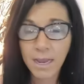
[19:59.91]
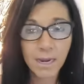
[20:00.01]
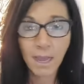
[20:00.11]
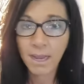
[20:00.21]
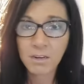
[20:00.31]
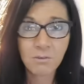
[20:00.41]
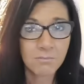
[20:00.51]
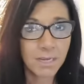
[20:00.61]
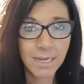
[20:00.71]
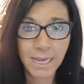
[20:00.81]
And I
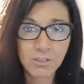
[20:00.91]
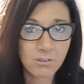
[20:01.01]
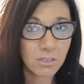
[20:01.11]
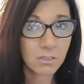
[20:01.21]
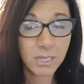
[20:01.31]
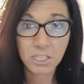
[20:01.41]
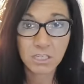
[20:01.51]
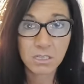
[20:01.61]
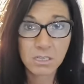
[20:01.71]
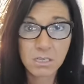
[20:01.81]
don't mind answering
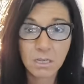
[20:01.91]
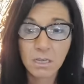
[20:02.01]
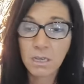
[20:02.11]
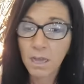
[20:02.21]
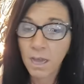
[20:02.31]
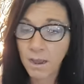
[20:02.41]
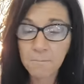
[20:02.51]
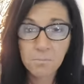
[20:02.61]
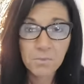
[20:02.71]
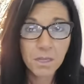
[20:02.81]
questions.
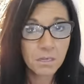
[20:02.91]
Um,